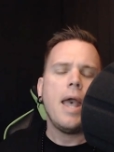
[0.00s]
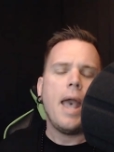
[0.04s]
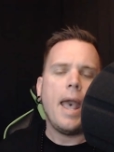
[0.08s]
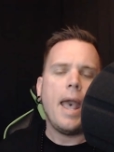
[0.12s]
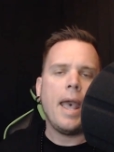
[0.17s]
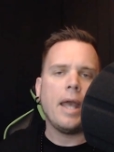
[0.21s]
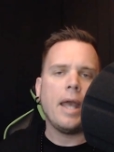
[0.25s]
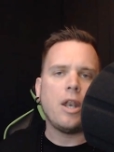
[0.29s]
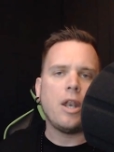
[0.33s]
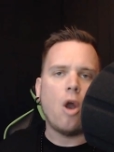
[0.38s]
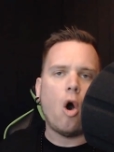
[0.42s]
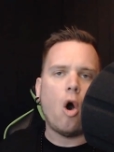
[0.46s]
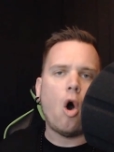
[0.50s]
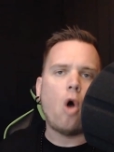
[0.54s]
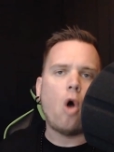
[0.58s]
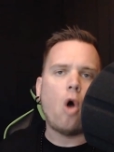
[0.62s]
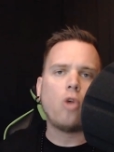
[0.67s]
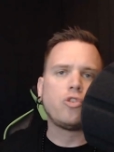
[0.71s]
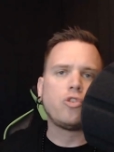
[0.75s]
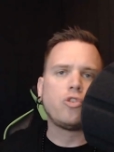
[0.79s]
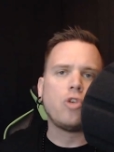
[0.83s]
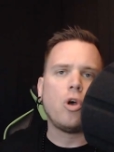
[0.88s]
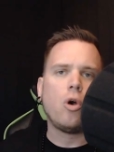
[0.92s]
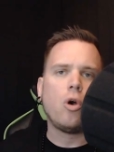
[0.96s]
and
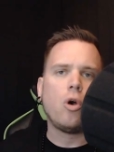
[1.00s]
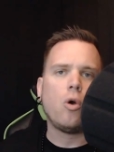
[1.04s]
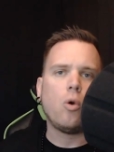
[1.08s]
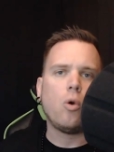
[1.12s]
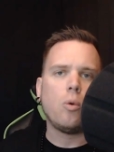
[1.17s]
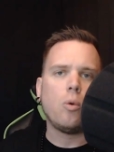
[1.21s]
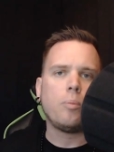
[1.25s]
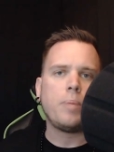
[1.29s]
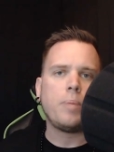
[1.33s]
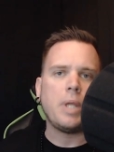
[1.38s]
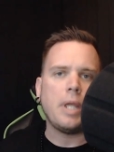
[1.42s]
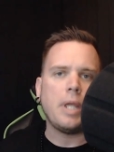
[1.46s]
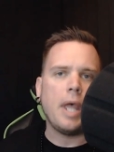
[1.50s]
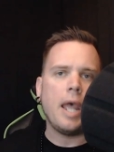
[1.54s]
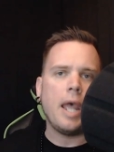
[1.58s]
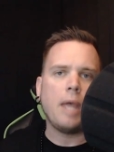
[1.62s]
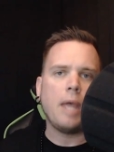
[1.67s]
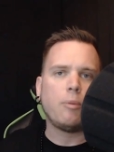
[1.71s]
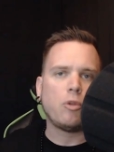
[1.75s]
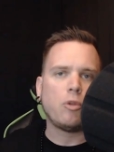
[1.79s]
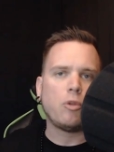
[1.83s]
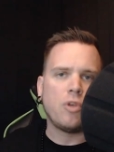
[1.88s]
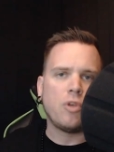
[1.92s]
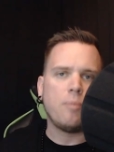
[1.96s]
also be
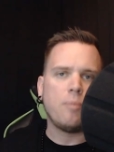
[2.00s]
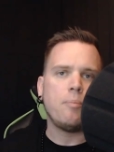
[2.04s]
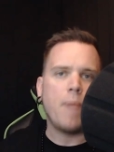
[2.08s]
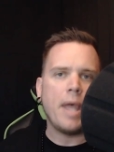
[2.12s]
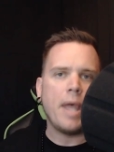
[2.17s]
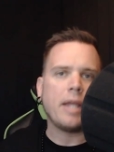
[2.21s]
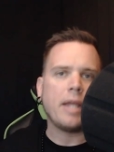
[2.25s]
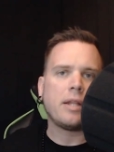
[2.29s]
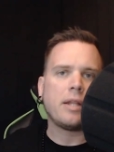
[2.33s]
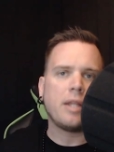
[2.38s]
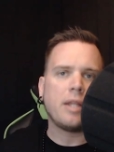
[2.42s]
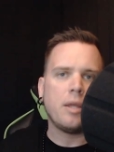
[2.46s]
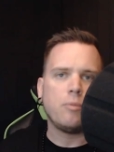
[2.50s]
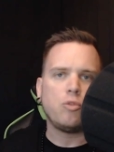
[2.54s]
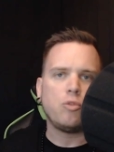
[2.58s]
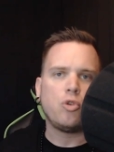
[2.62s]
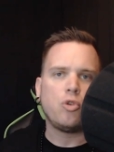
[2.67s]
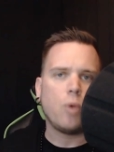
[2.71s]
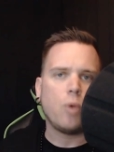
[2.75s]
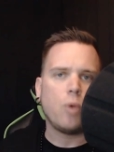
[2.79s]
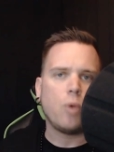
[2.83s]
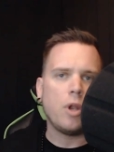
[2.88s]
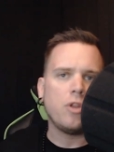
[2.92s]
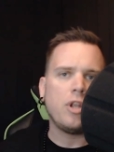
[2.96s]
able to make them
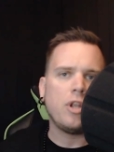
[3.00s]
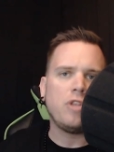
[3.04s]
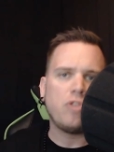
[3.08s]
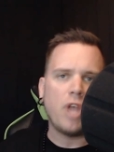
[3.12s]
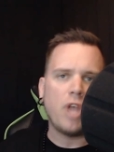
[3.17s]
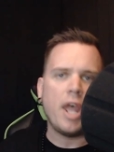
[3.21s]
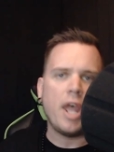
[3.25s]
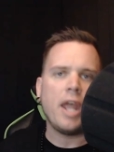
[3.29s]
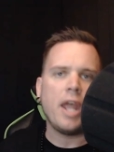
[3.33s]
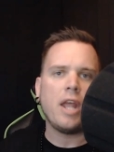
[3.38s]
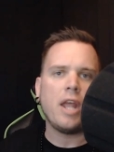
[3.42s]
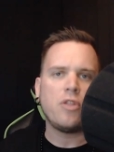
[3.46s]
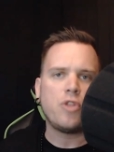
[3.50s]
to where there's a,